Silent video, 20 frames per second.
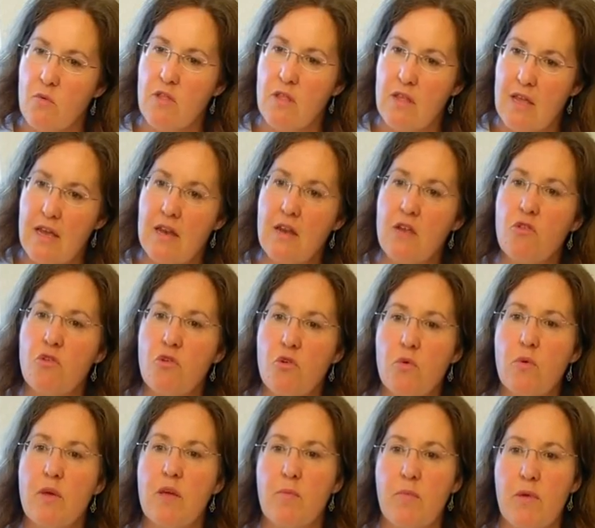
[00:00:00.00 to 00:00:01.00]
within a
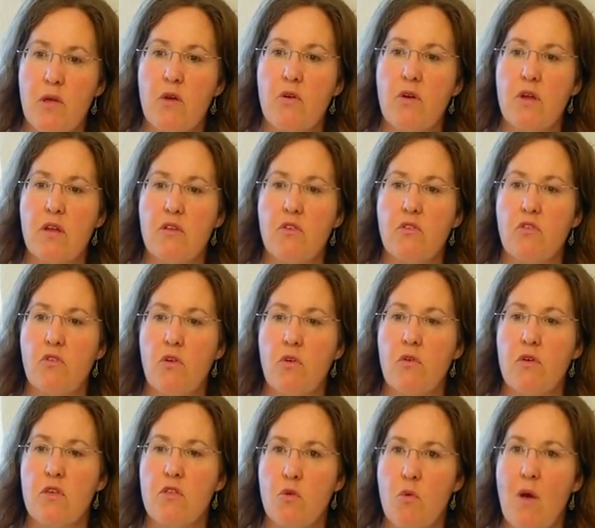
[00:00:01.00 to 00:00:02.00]
2-week period. So
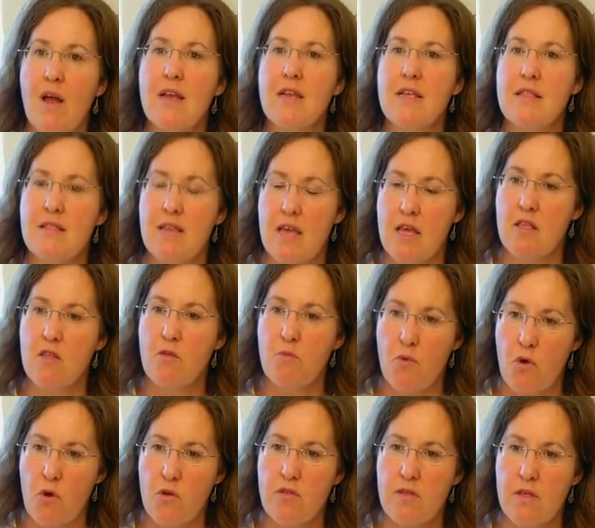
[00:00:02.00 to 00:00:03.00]
it's quite an intense
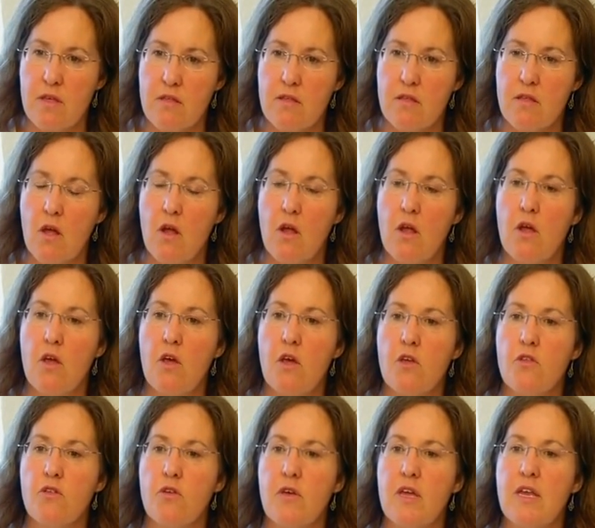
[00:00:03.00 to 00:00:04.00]
process.
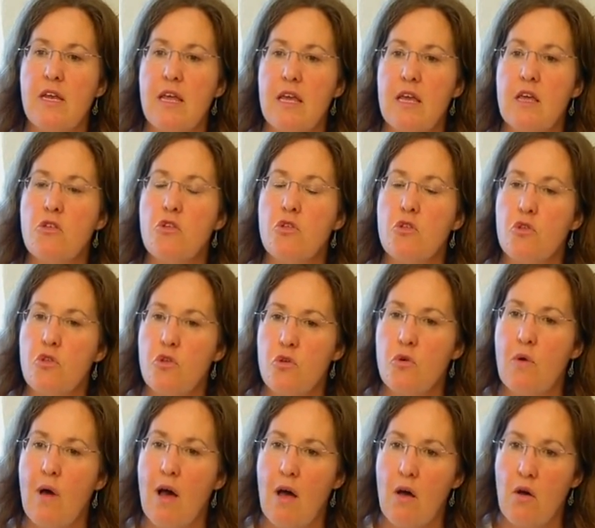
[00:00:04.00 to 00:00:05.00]
So in each
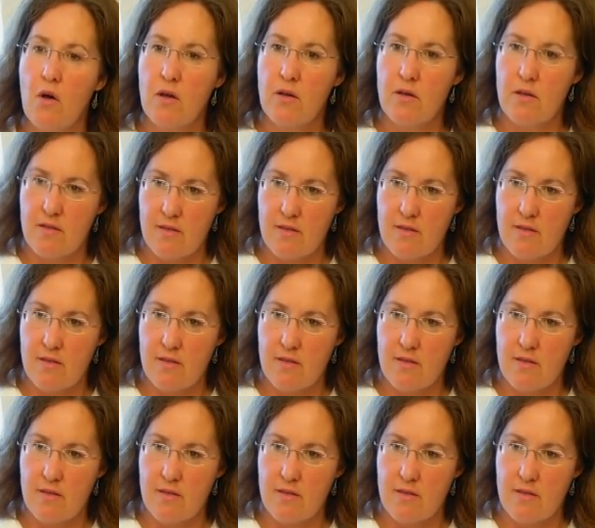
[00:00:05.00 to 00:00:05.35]
2-hour